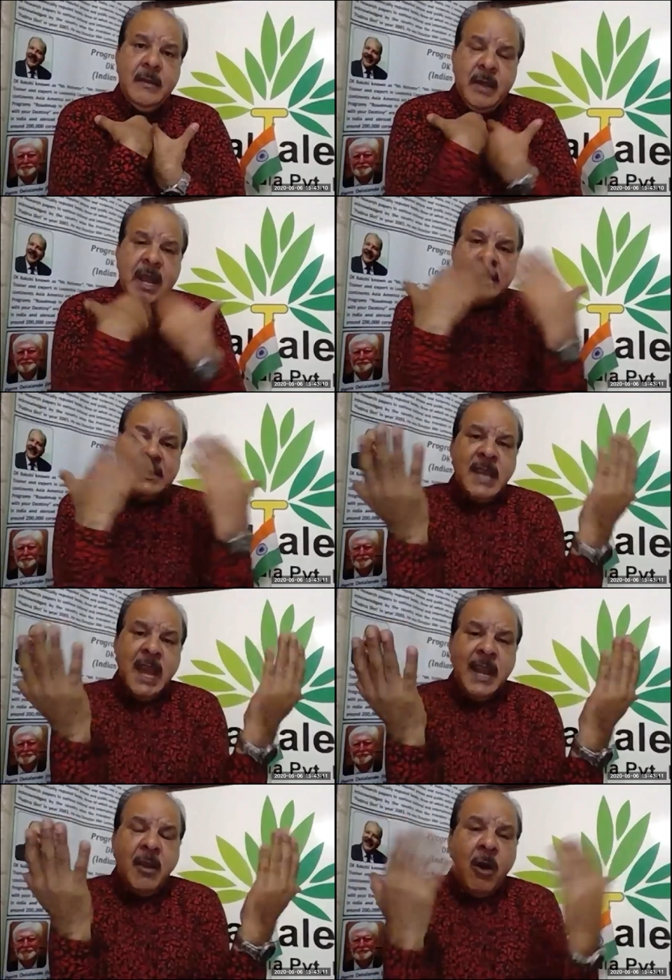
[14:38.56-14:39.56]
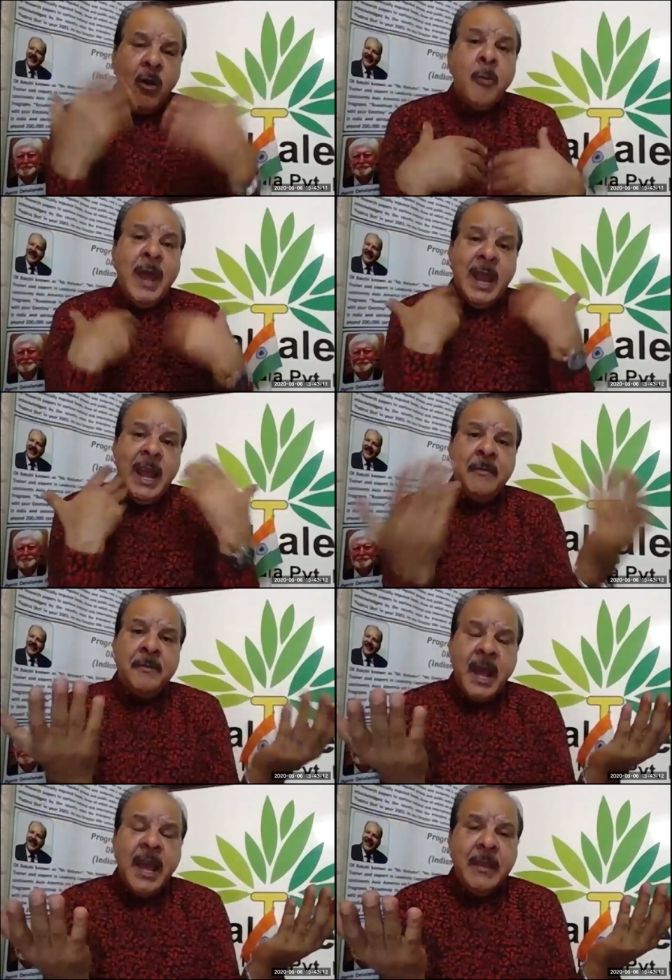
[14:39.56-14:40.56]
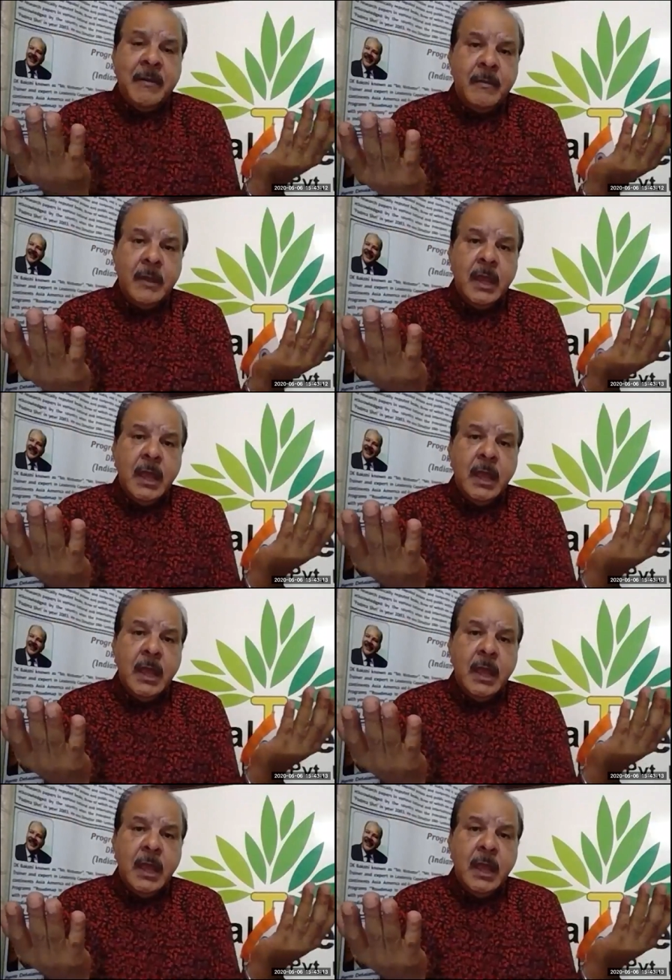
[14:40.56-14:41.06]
When I said over my lifetime,